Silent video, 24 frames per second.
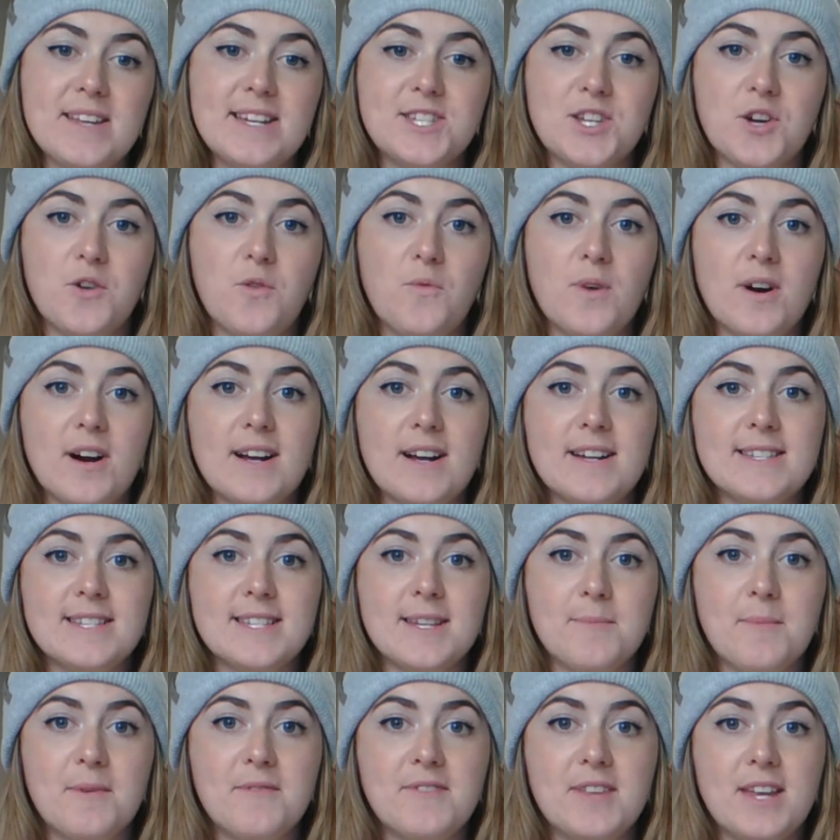So whereas
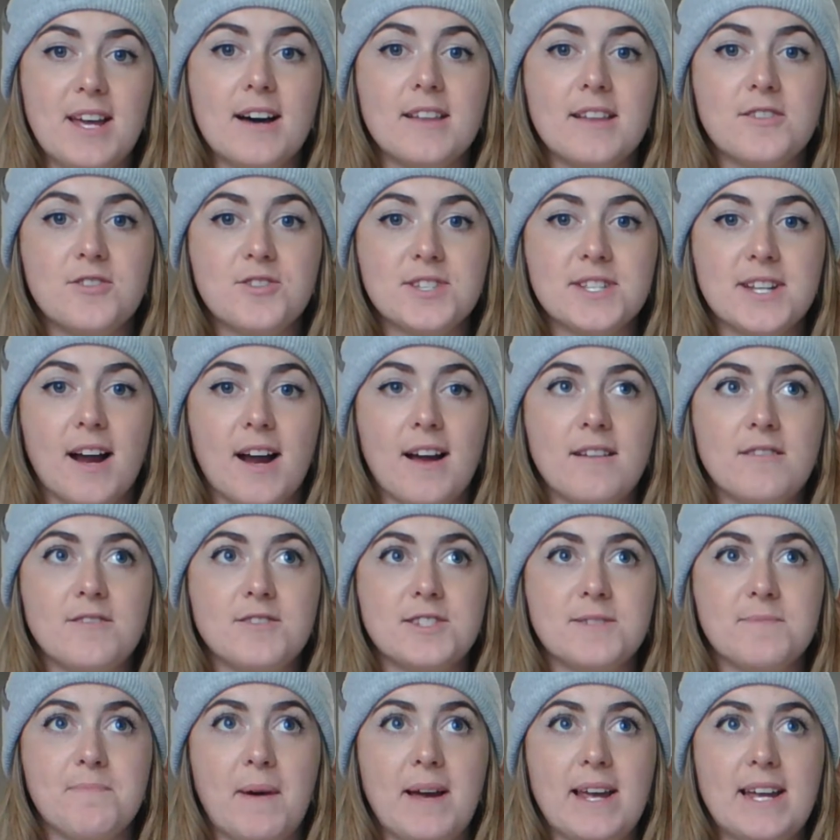some of the other
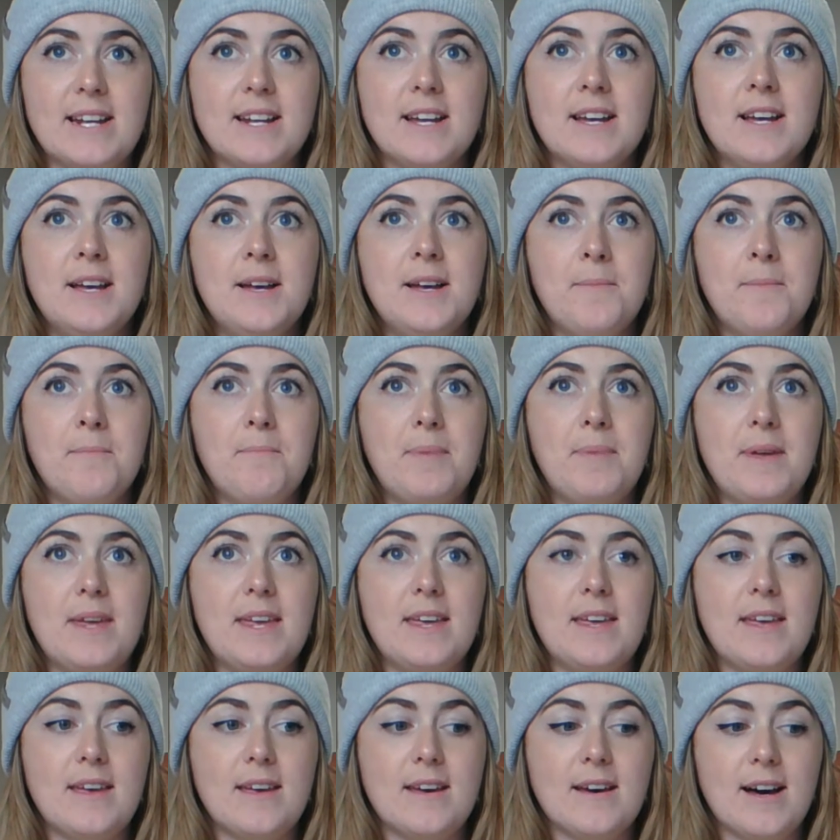styles might
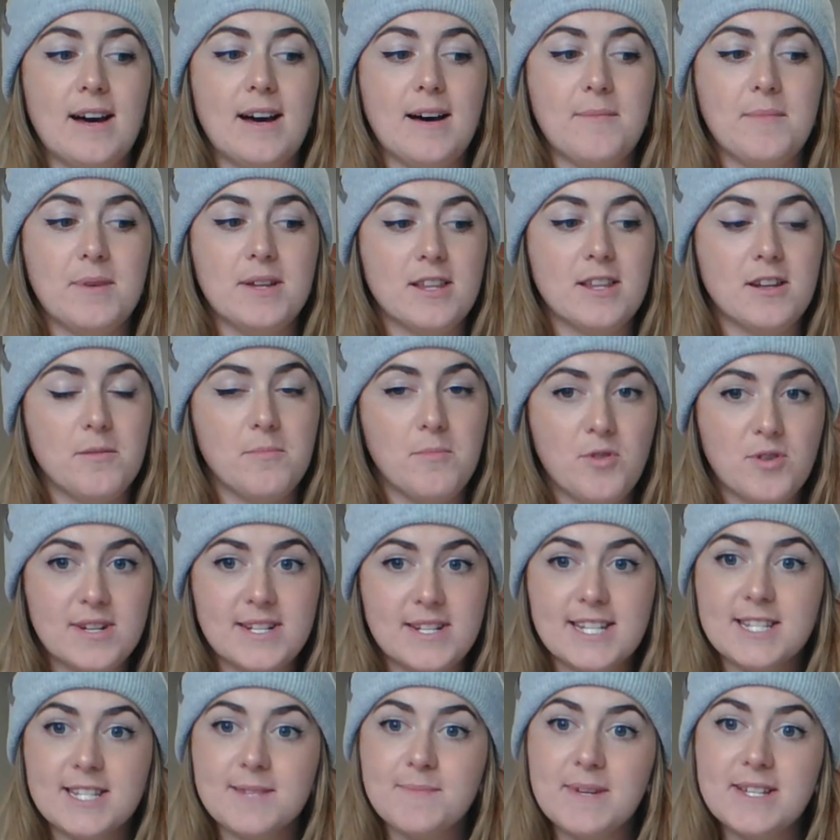be a little more
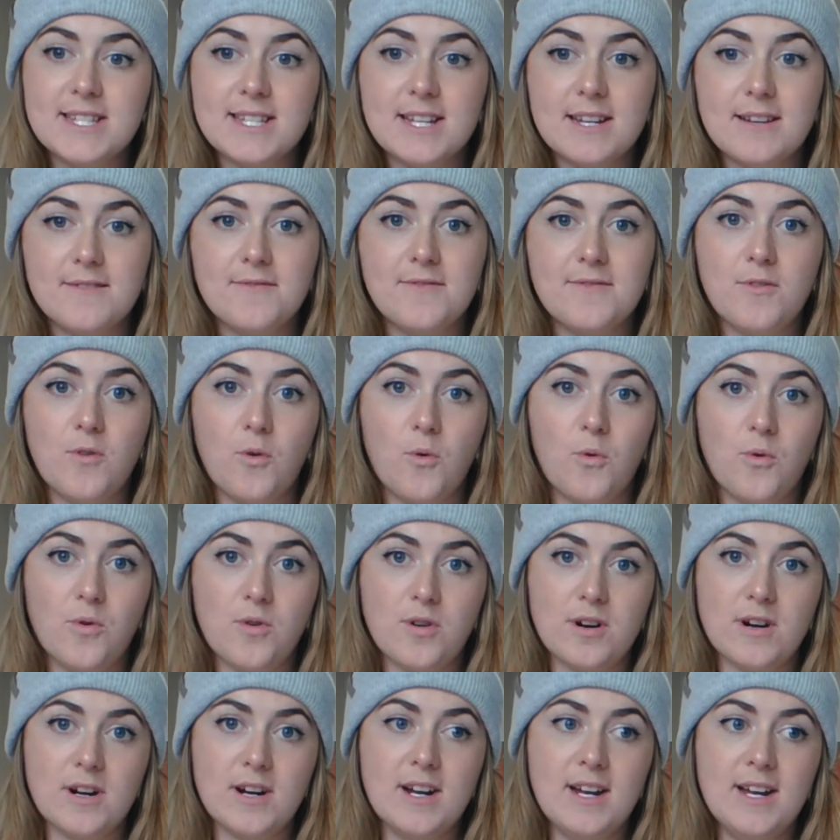dismissive
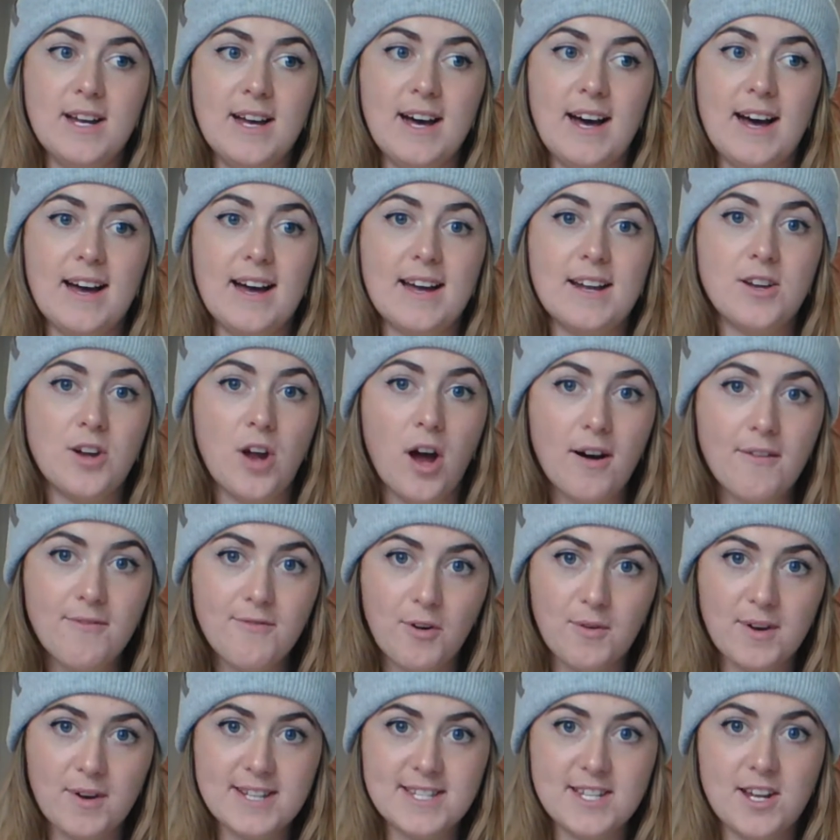or not
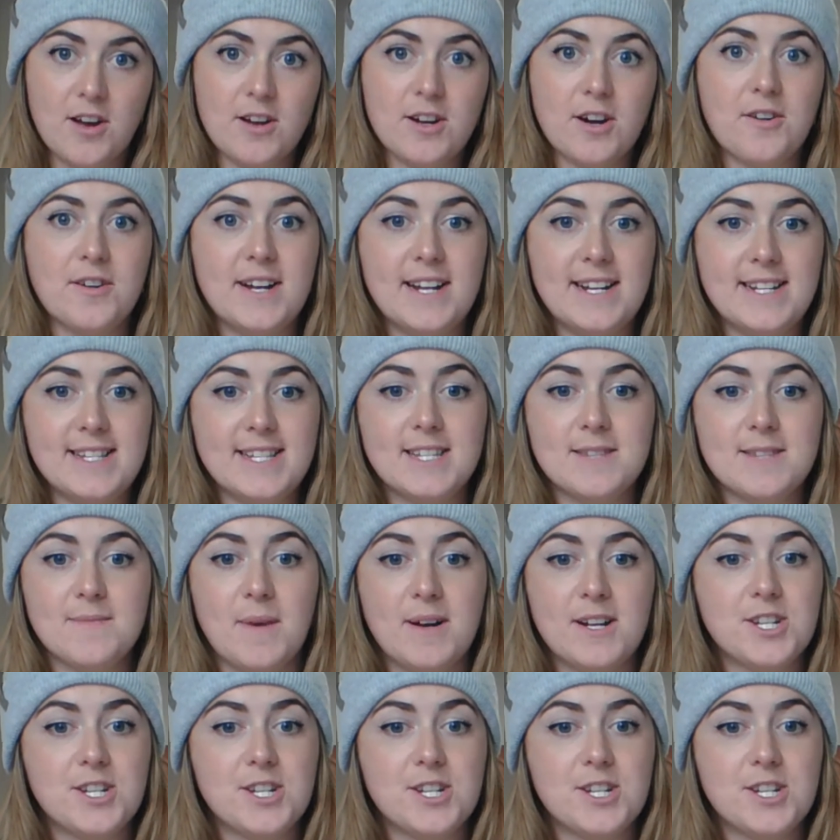focus on our needs as